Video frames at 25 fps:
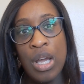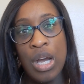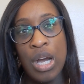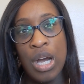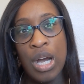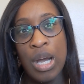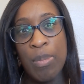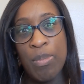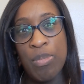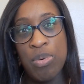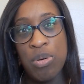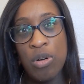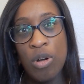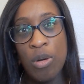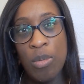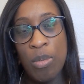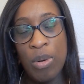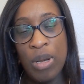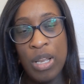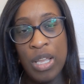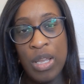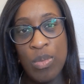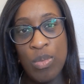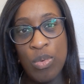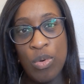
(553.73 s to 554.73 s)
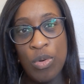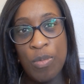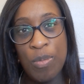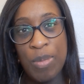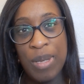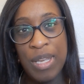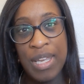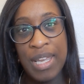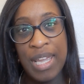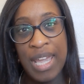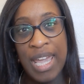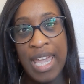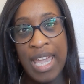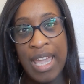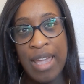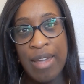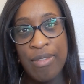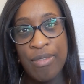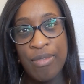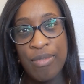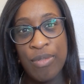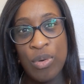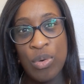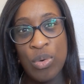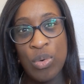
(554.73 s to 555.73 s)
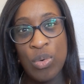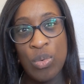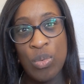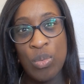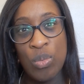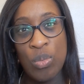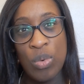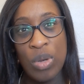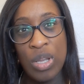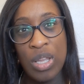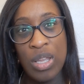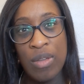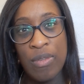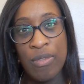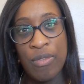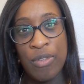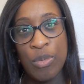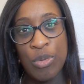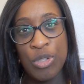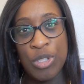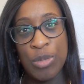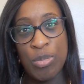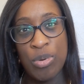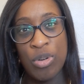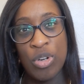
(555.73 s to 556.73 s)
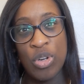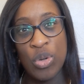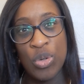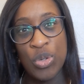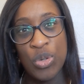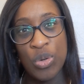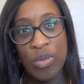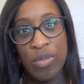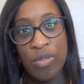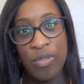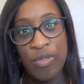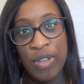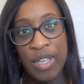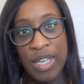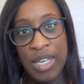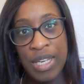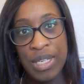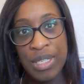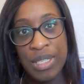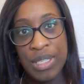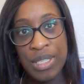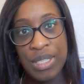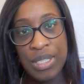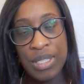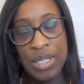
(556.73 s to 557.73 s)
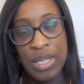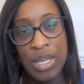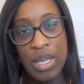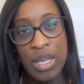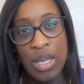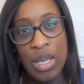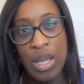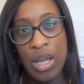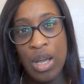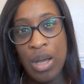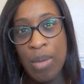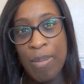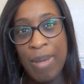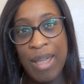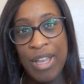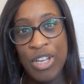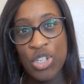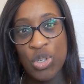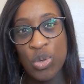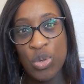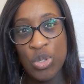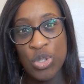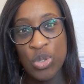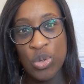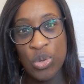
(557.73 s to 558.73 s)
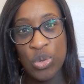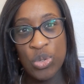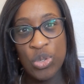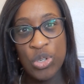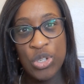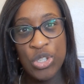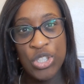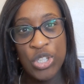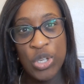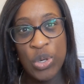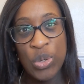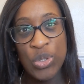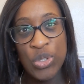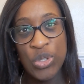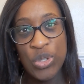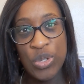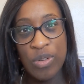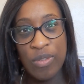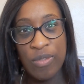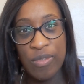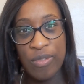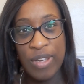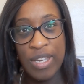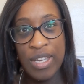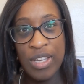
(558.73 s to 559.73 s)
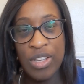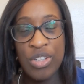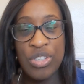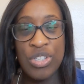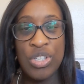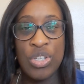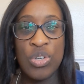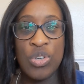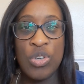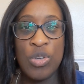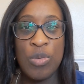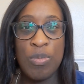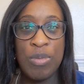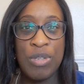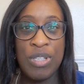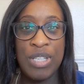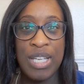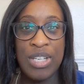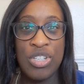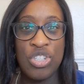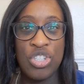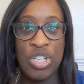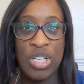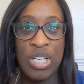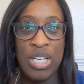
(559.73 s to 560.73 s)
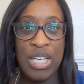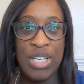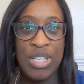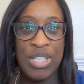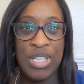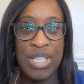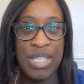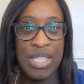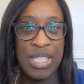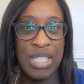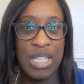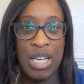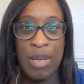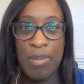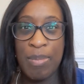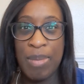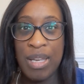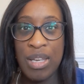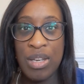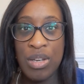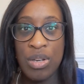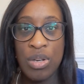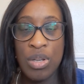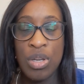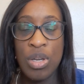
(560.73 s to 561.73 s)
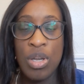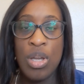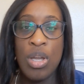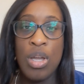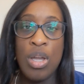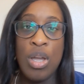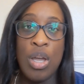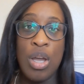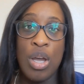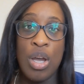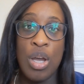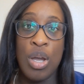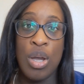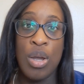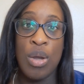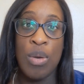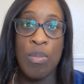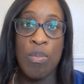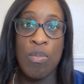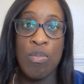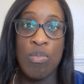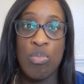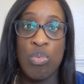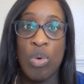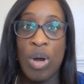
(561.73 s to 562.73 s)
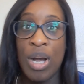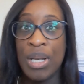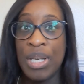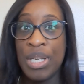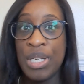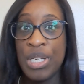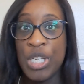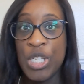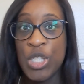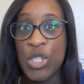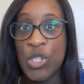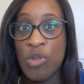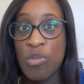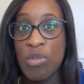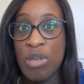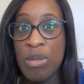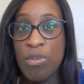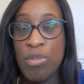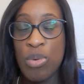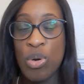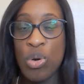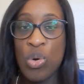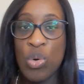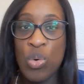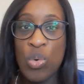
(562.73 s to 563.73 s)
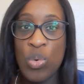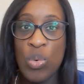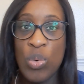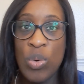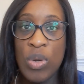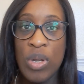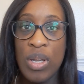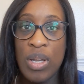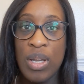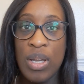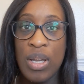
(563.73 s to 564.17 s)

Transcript: I probably would be careful if you was to put it on your feet, and make sure it's not on the soles on the feet, because it could potentially lead to slipping while in the swimming pool.